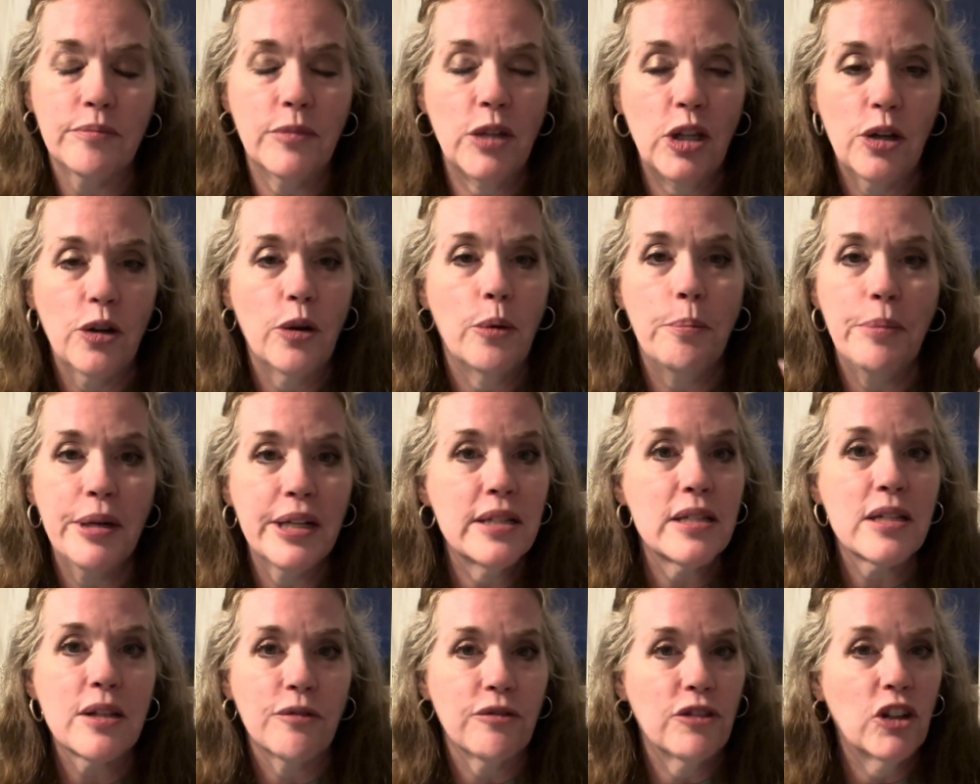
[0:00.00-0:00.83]
you know,
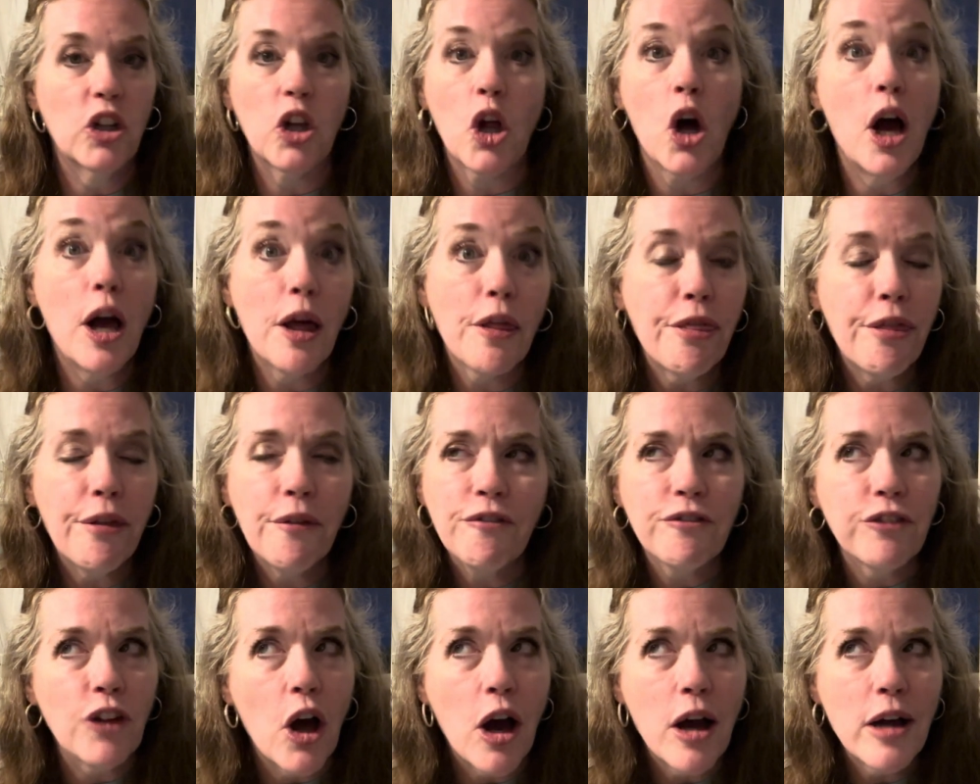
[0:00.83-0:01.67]
bits of cloth,
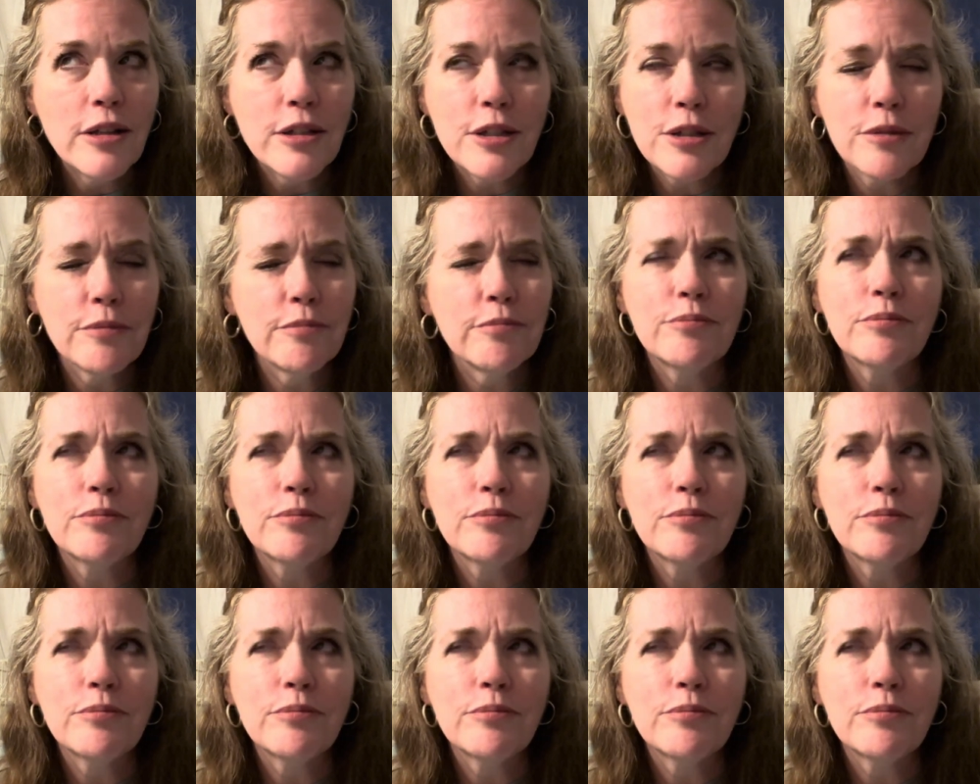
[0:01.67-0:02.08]
floss,